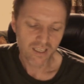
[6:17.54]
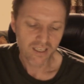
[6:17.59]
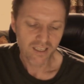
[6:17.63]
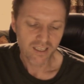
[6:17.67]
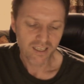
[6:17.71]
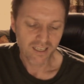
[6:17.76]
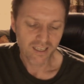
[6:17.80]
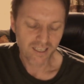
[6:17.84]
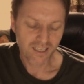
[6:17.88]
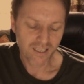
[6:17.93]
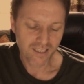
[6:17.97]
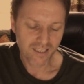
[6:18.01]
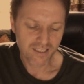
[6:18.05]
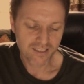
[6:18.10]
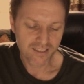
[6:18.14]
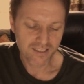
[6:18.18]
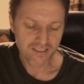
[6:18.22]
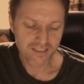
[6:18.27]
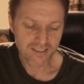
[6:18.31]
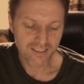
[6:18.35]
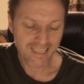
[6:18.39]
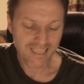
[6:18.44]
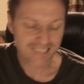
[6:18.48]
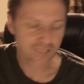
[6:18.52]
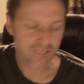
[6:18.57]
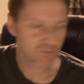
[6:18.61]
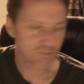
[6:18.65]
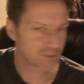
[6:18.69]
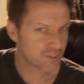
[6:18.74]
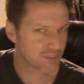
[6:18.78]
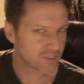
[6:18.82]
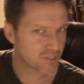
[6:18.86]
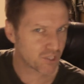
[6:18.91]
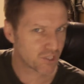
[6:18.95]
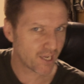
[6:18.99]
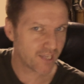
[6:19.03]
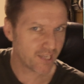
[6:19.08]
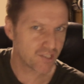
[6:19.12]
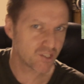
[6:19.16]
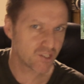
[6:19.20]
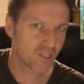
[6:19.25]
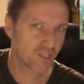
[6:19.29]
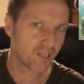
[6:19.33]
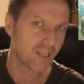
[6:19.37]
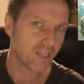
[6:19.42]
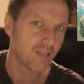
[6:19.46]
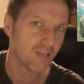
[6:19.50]
And that was
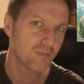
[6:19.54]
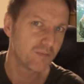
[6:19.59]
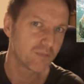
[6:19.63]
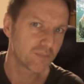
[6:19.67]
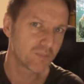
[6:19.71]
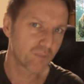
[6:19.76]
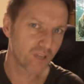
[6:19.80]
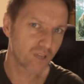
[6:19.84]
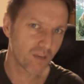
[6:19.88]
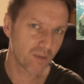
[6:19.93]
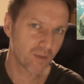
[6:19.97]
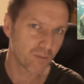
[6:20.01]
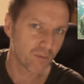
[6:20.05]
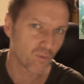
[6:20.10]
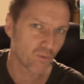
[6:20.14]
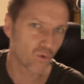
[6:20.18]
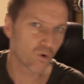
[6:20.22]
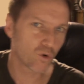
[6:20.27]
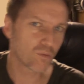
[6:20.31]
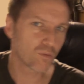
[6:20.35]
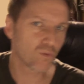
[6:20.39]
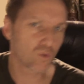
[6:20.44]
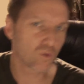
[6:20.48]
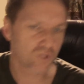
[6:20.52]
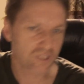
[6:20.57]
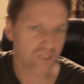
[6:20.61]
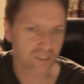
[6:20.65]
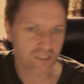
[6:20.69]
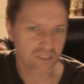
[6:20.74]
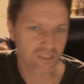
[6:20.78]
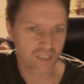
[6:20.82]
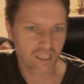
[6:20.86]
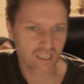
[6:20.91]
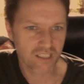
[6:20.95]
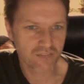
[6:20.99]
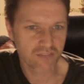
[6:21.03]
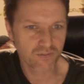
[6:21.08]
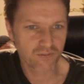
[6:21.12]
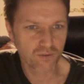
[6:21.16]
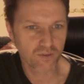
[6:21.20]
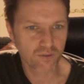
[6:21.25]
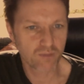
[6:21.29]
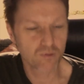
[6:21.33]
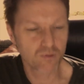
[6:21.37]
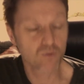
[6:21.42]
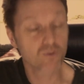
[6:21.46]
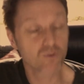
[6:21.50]
changing. He was becoming more and more successful.
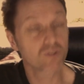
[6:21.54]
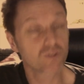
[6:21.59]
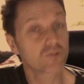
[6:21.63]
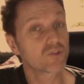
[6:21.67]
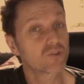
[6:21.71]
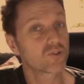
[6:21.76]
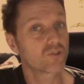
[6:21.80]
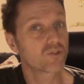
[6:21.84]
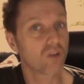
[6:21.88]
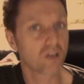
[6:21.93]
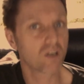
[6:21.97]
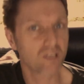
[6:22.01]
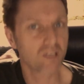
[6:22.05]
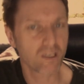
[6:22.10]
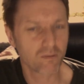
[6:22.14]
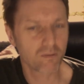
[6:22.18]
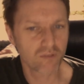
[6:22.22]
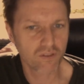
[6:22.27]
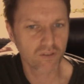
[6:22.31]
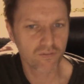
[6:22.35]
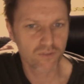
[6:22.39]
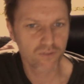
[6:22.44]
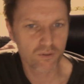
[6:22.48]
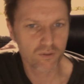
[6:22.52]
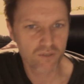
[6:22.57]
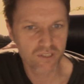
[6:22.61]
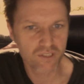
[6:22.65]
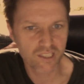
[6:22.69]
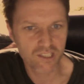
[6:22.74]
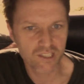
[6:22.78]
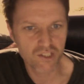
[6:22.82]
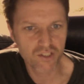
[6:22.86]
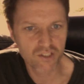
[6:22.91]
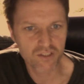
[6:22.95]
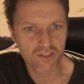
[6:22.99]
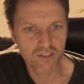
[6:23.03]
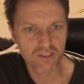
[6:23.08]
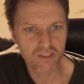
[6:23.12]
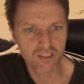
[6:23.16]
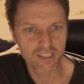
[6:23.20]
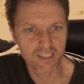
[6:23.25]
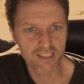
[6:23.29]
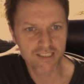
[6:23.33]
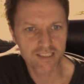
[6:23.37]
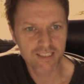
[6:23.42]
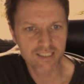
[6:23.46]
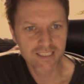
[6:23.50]
He was also struggling with a few addictions and
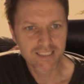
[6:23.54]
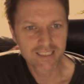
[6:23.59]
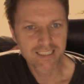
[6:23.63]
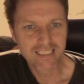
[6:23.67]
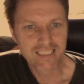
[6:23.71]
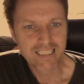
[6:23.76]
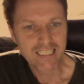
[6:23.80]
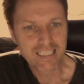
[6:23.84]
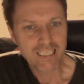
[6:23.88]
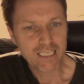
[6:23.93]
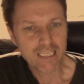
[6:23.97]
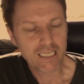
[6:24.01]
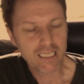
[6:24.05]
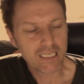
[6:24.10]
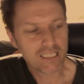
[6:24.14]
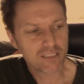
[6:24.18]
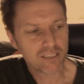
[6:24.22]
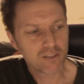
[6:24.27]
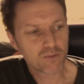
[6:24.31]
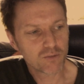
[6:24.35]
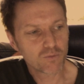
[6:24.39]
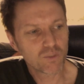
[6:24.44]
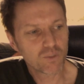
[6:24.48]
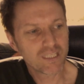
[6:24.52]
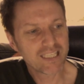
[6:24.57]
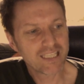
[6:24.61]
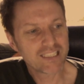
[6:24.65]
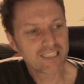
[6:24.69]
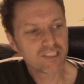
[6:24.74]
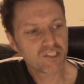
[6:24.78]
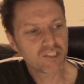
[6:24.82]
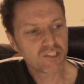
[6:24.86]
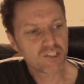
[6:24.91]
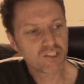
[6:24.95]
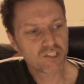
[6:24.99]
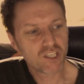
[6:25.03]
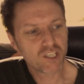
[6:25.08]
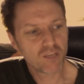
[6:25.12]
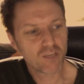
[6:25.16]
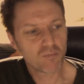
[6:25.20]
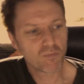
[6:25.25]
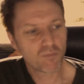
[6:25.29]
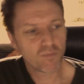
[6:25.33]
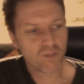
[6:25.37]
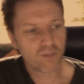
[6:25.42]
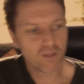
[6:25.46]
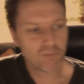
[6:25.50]
things. And the relationship,
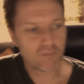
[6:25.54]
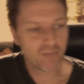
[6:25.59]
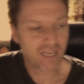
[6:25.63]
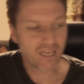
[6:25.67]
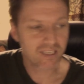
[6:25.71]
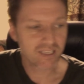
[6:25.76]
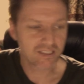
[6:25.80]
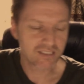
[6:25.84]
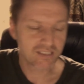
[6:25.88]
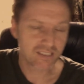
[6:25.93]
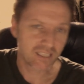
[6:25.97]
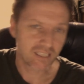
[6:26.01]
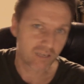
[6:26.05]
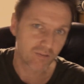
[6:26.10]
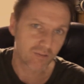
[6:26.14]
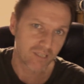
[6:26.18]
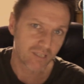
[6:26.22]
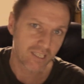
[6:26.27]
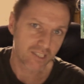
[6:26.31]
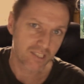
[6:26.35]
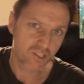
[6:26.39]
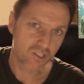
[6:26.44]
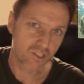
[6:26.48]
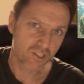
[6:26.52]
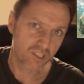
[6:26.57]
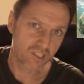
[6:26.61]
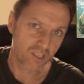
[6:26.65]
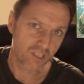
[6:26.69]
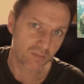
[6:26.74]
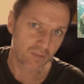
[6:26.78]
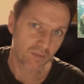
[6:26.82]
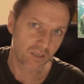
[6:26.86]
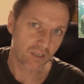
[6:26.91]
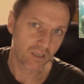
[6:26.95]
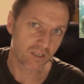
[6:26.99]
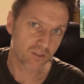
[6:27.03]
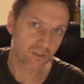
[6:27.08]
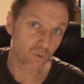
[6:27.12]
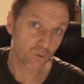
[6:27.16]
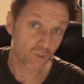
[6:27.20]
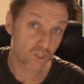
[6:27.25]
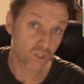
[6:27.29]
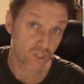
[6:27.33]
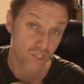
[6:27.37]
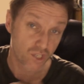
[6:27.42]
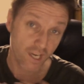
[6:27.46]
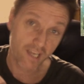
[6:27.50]
the imbalance in that relationship, or
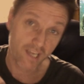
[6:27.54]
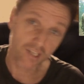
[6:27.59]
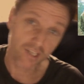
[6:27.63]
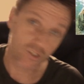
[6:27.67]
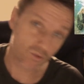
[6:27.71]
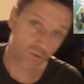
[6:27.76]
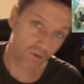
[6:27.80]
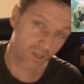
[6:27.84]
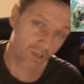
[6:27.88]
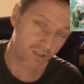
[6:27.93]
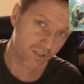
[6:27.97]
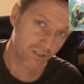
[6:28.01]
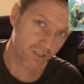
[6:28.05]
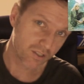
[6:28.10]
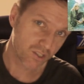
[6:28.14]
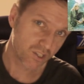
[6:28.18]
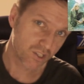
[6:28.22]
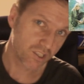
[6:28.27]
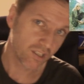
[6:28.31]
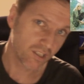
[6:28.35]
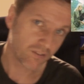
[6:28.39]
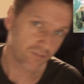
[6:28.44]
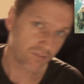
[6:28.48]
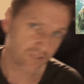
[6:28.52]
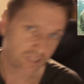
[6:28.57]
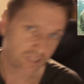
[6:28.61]
the change rather, the shift in